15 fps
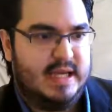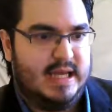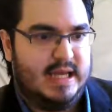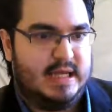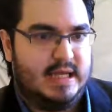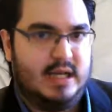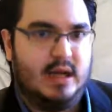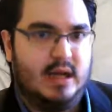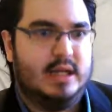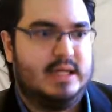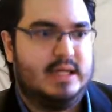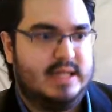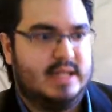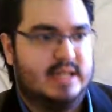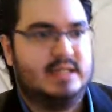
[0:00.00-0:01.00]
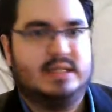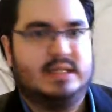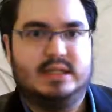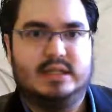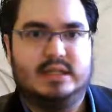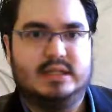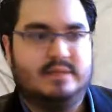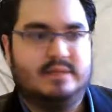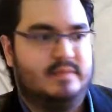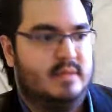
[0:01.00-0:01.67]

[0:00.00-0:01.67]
in light intensities.